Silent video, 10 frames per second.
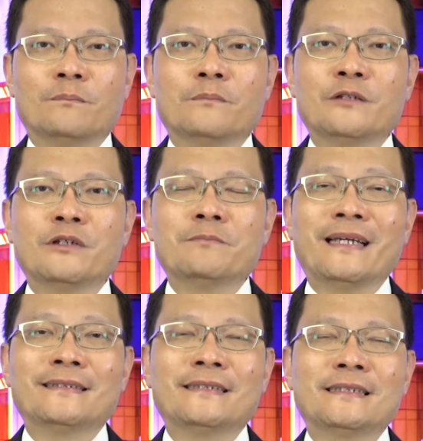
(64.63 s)
may we
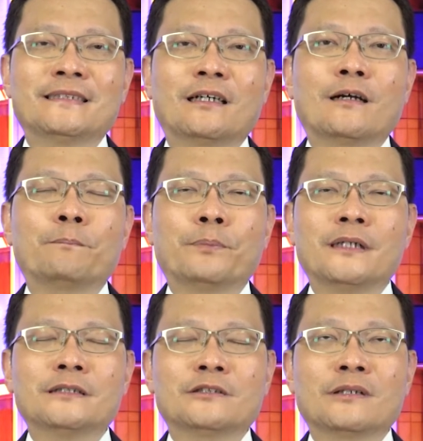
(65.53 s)
make this our
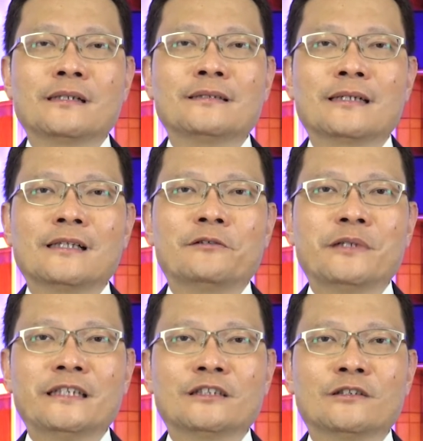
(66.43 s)
personal
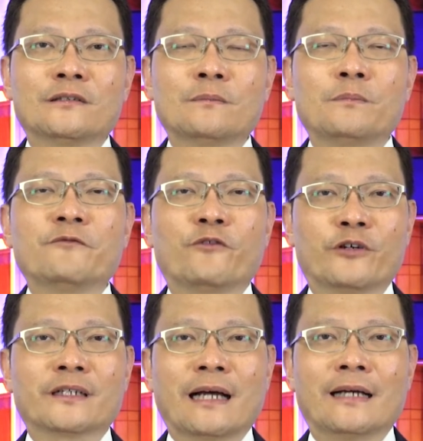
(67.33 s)
declaration
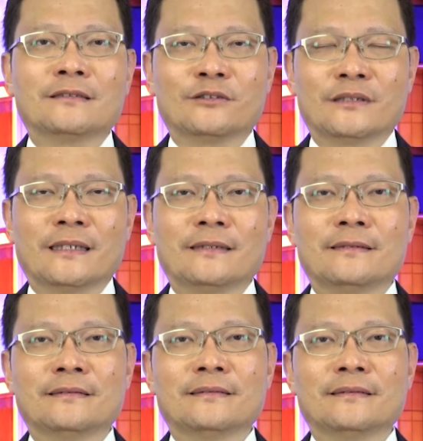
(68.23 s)
before God today.